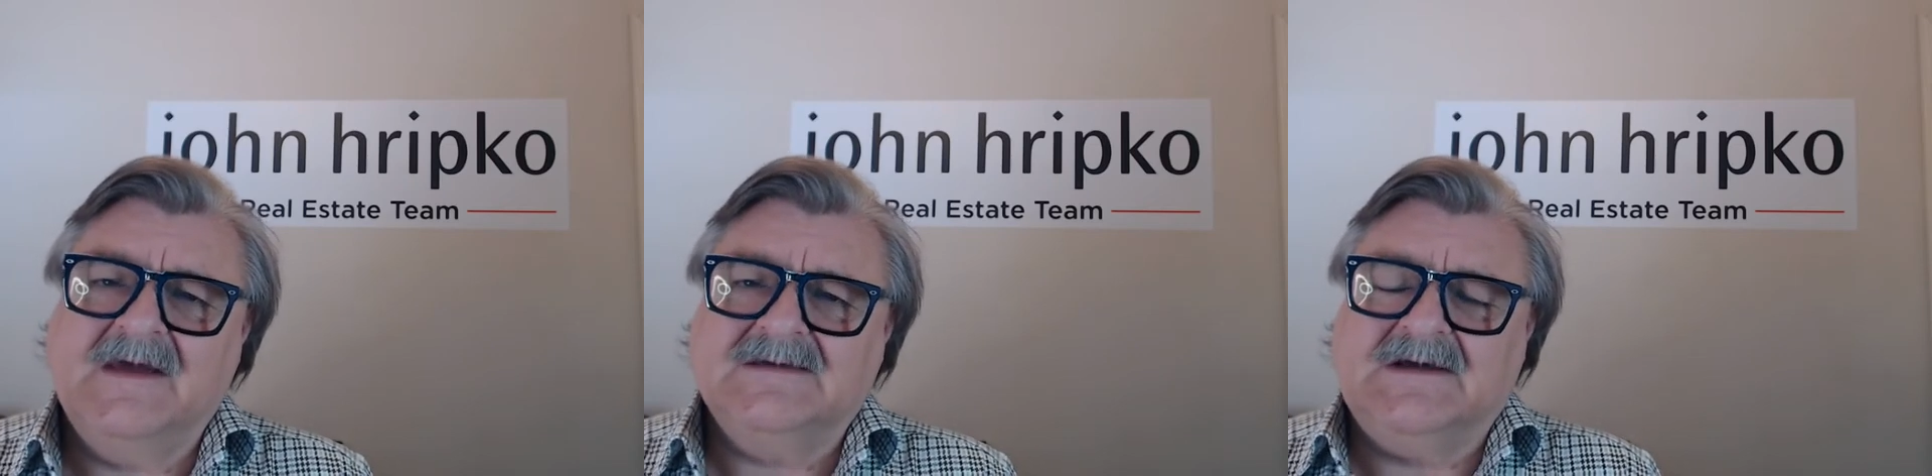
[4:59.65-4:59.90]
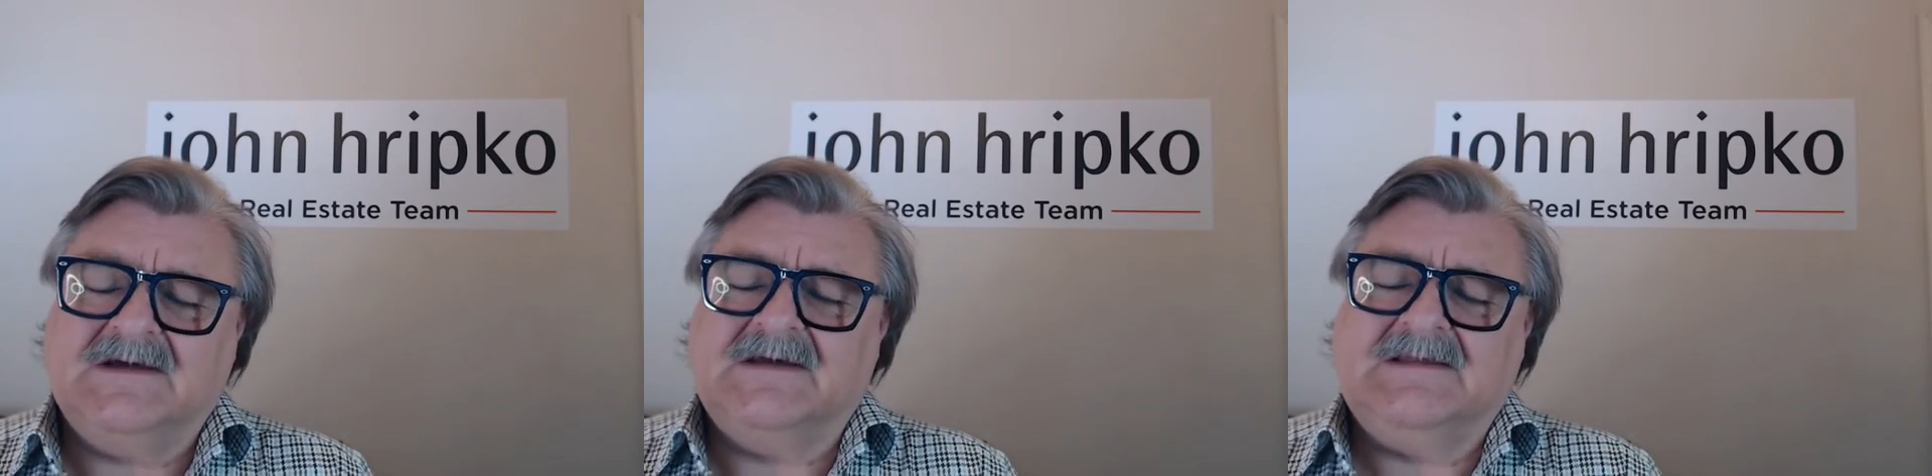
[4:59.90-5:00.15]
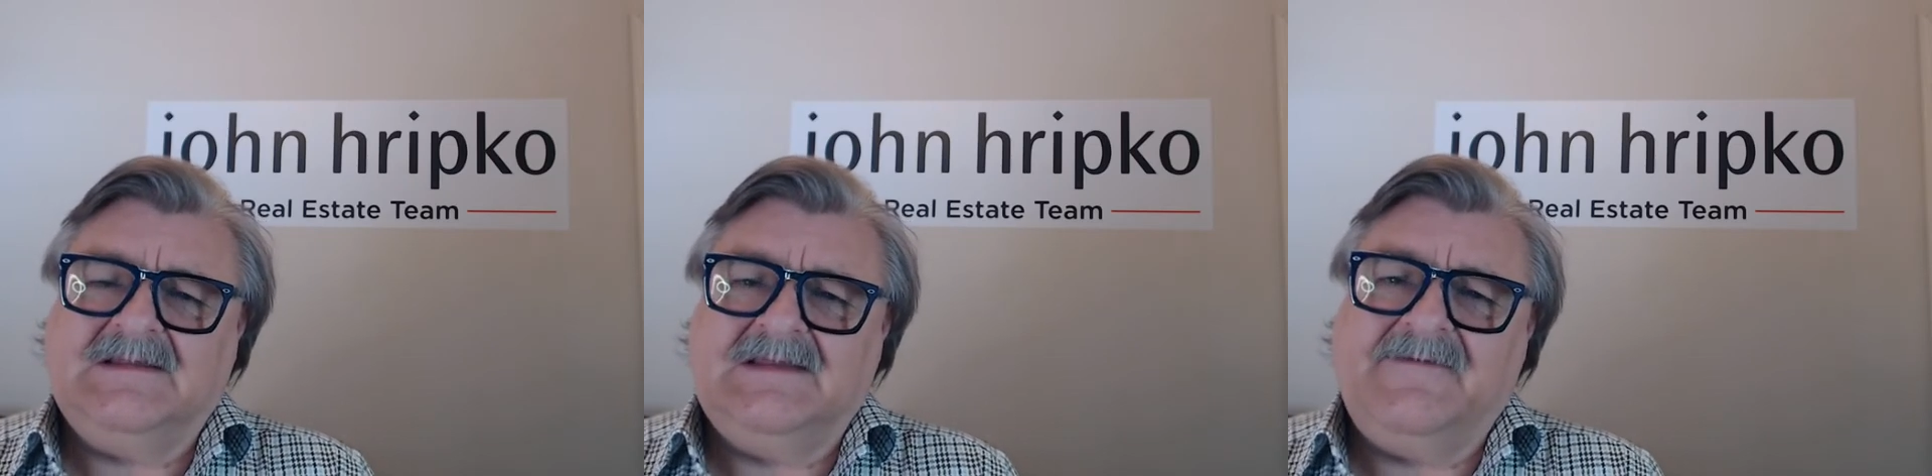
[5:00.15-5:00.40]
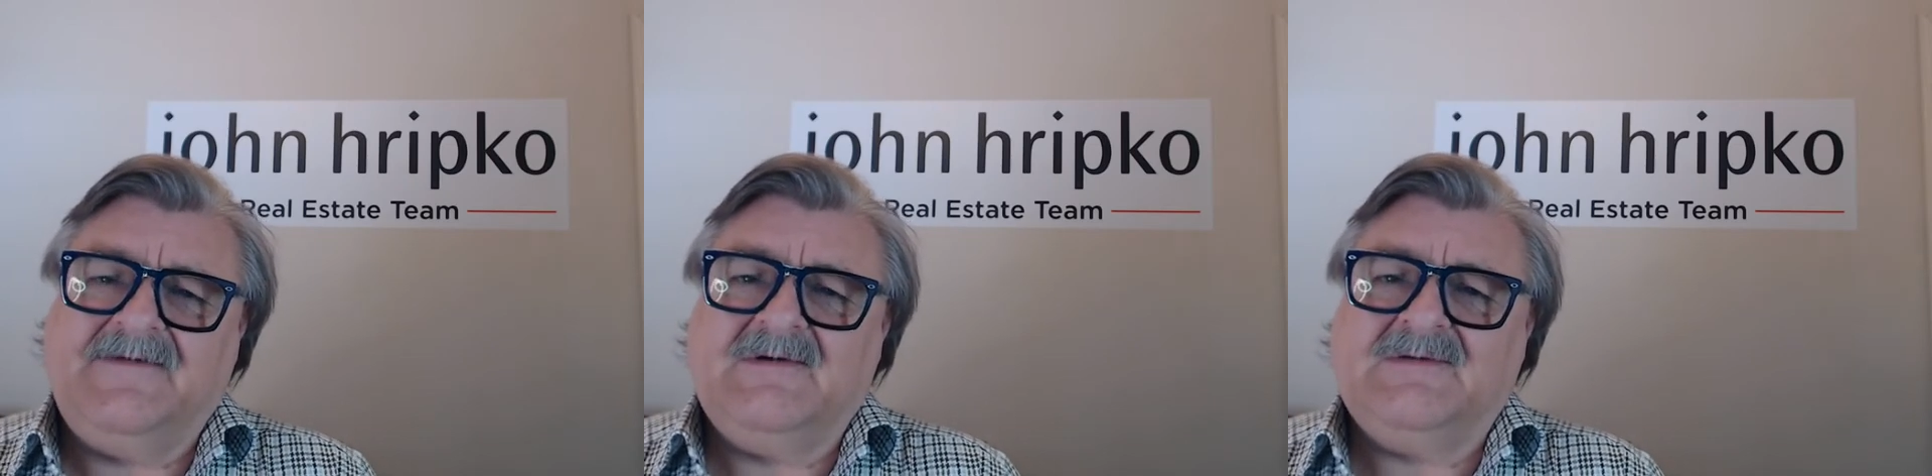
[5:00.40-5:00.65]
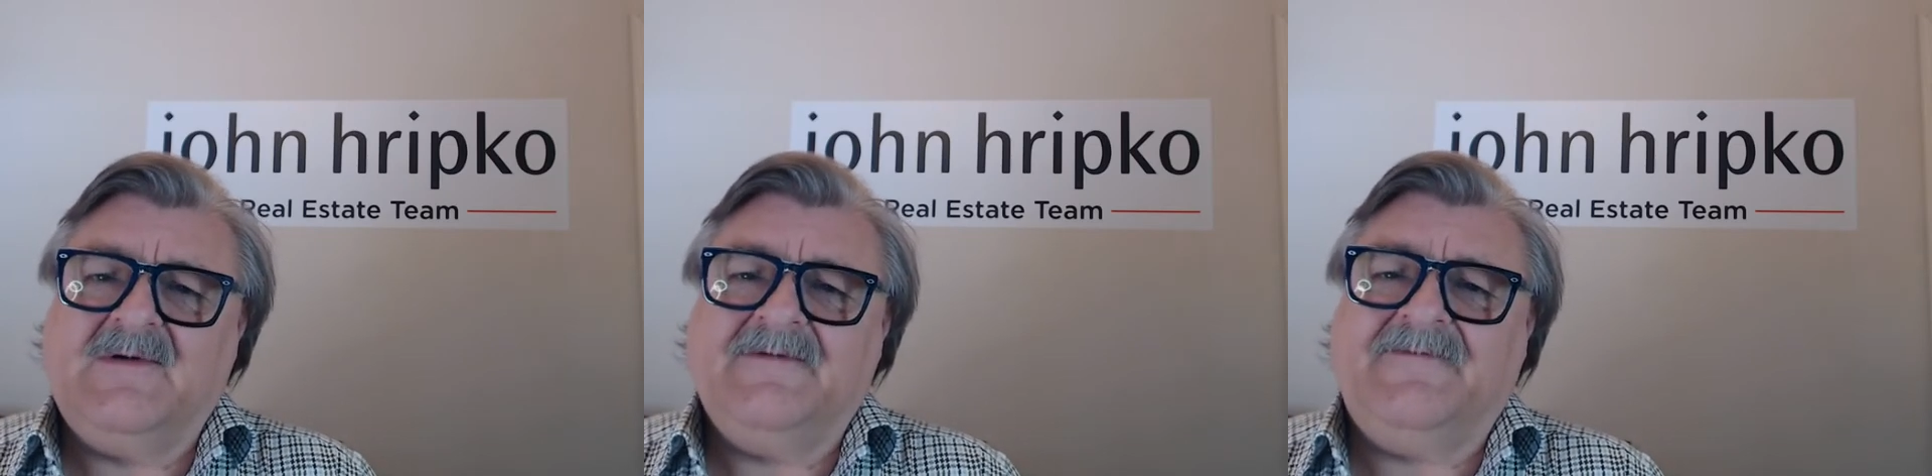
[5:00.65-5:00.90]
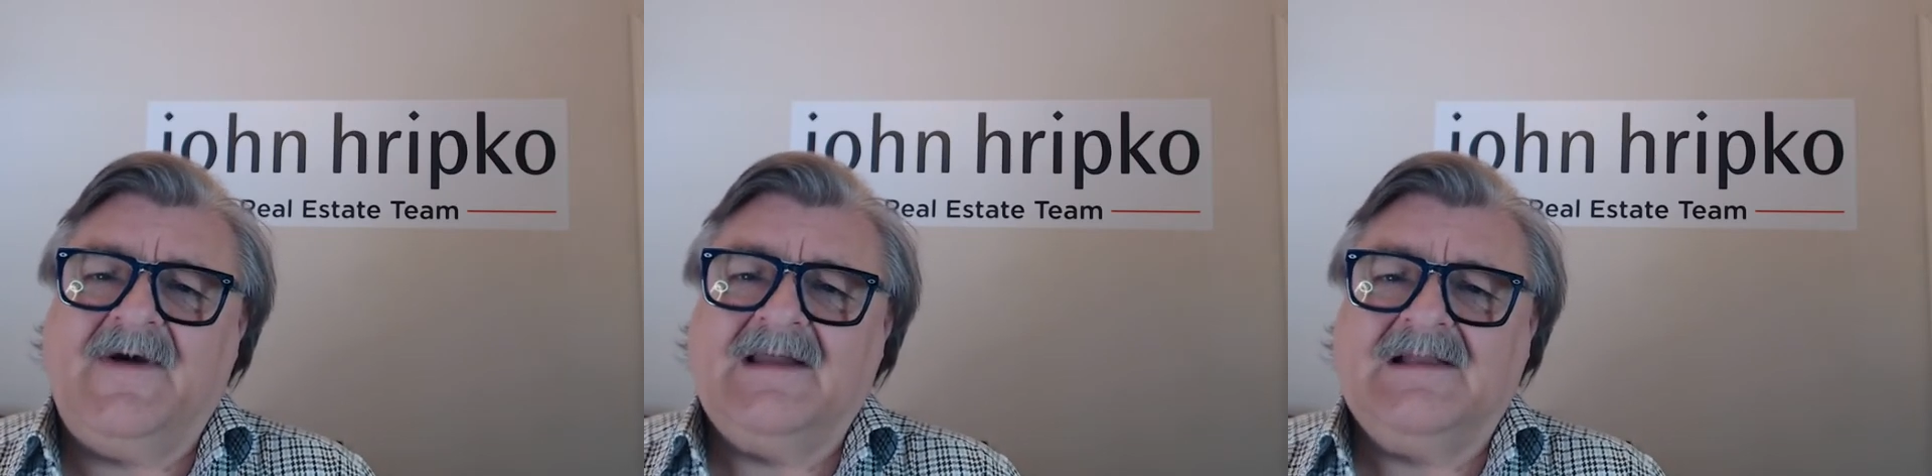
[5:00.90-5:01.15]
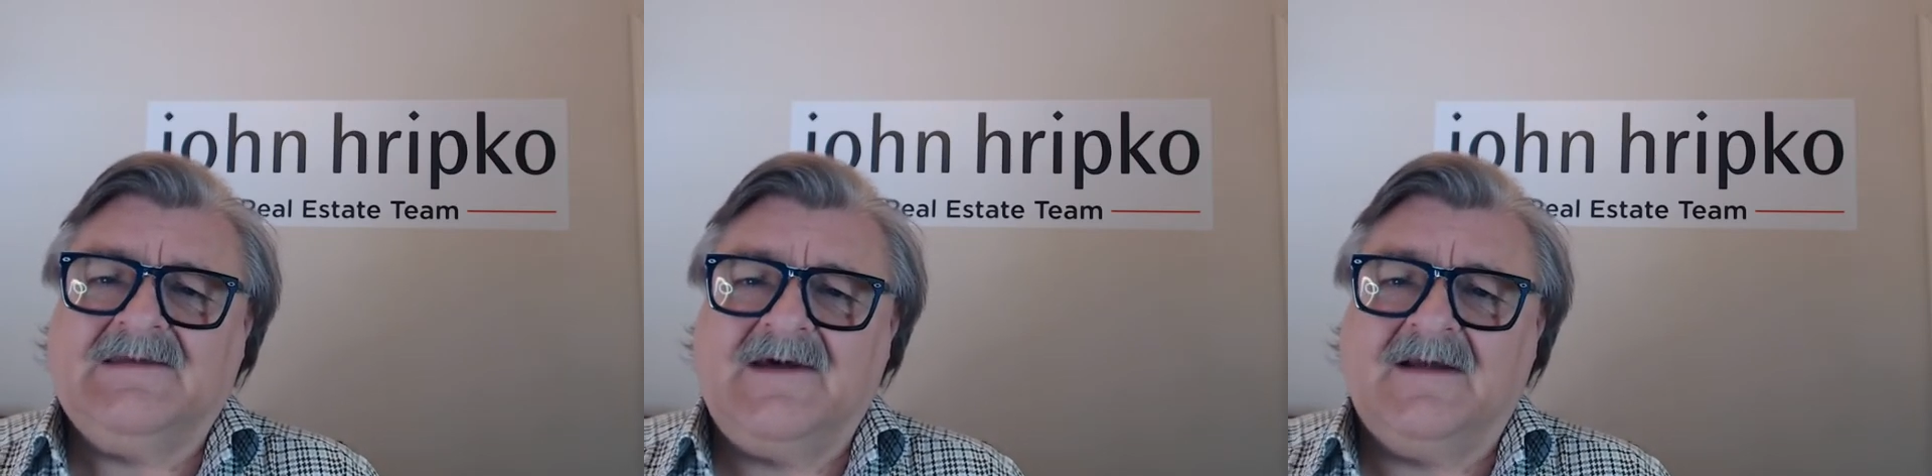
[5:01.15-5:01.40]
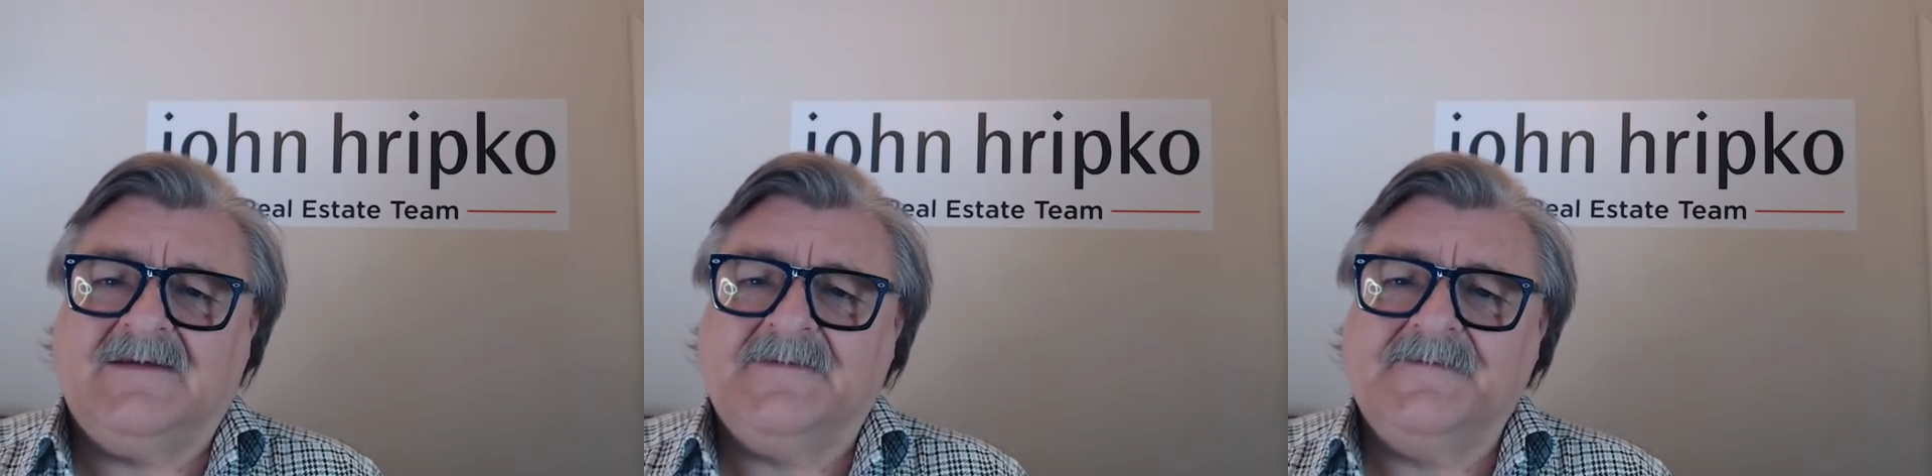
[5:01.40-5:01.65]
So I'm going to leave you with one final
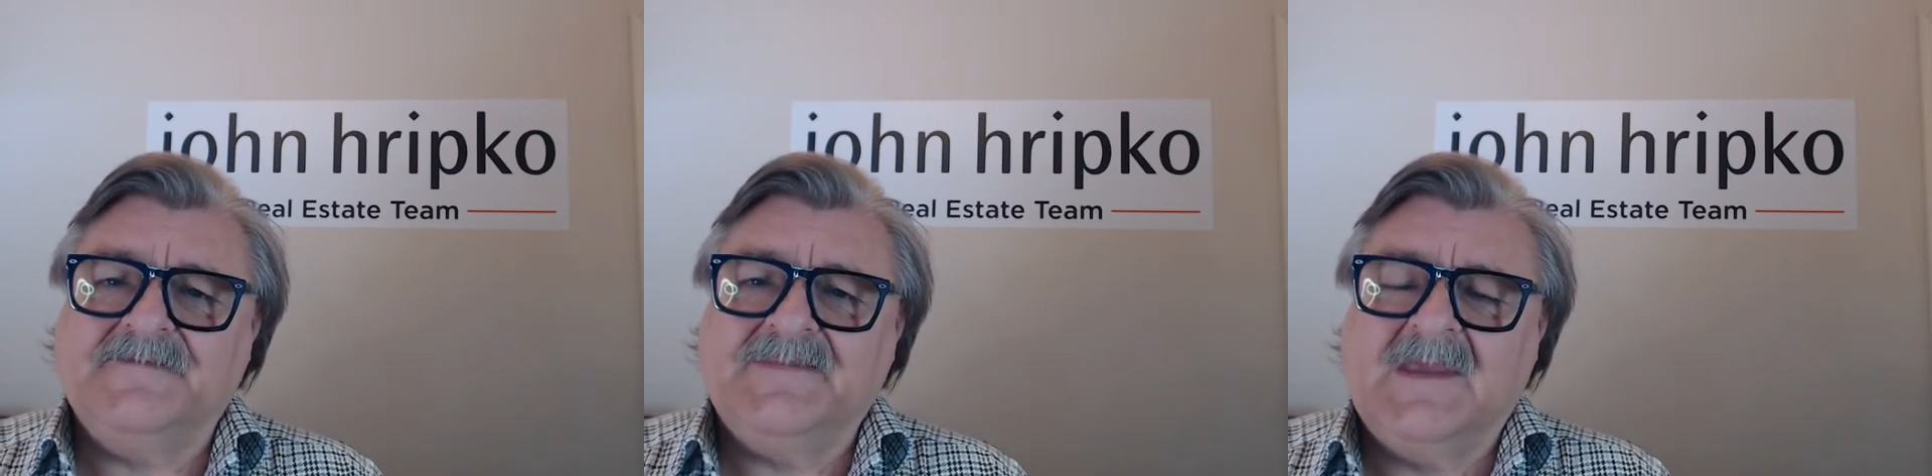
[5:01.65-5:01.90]
thought.